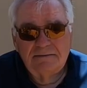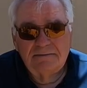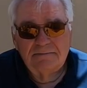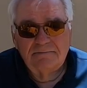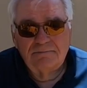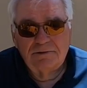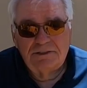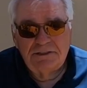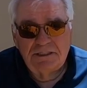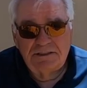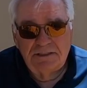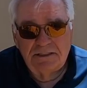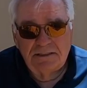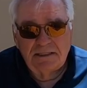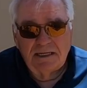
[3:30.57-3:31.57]
Appreciate
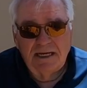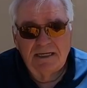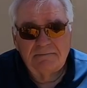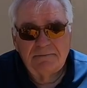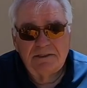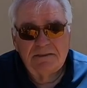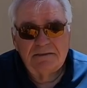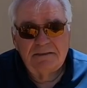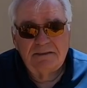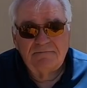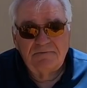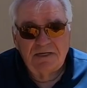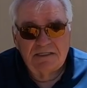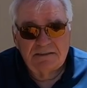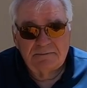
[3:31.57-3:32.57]
you hitting the like button. And if
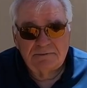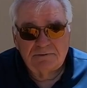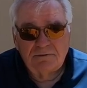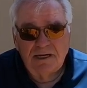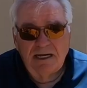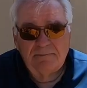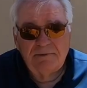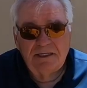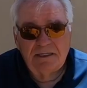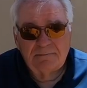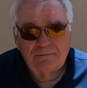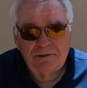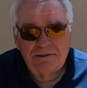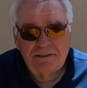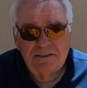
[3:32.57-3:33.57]
you haven't subscribed yet,
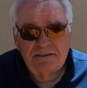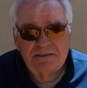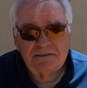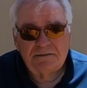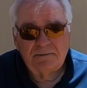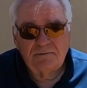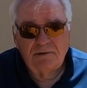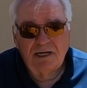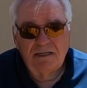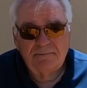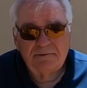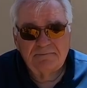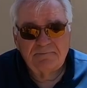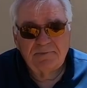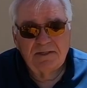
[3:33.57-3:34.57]
appreciate you subscribing.
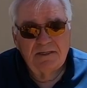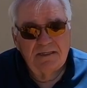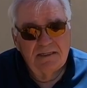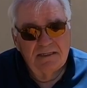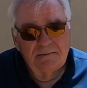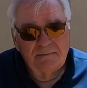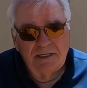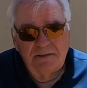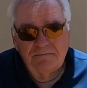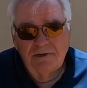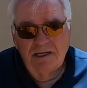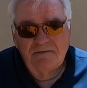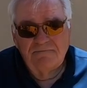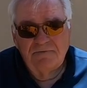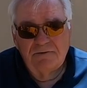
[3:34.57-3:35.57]

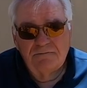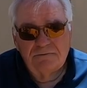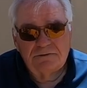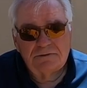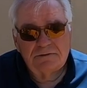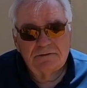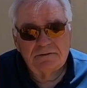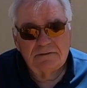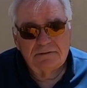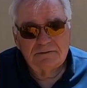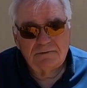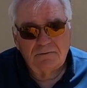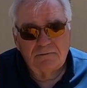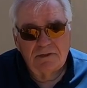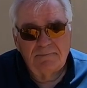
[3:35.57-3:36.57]
Meanwhile, folks,
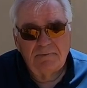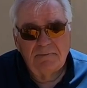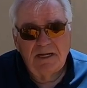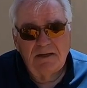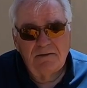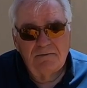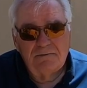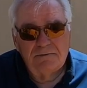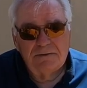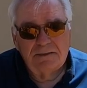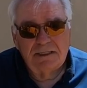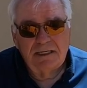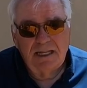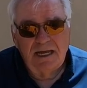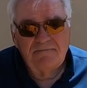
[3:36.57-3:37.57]
soil up them all,
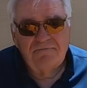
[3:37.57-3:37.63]
and life